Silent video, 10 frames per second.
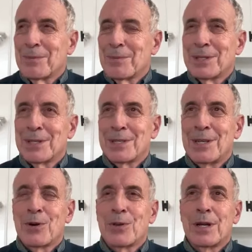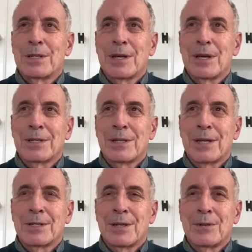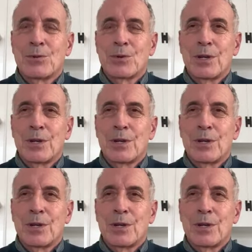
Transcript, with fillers: business here that uh, says that